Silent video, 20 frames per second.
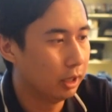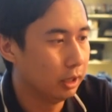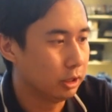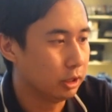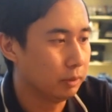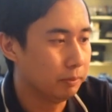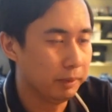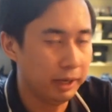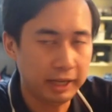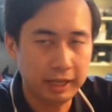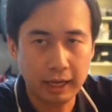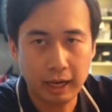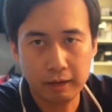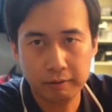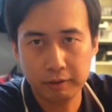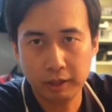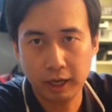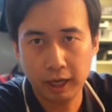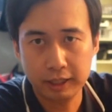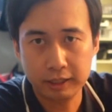You may
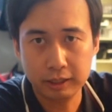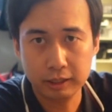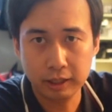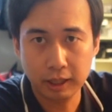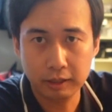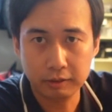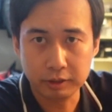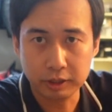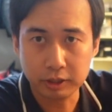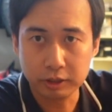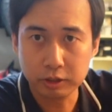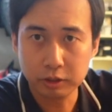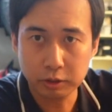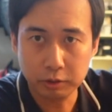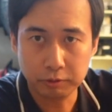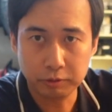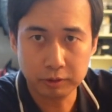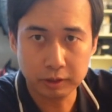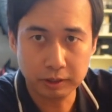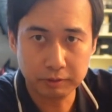have a Haidilao near you
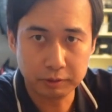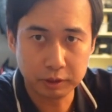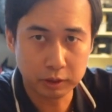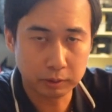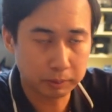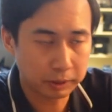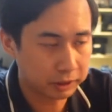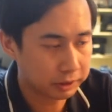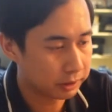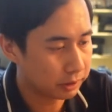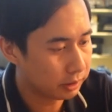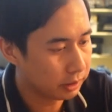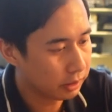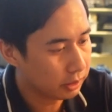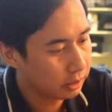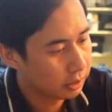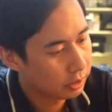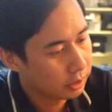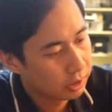if you live near a big city.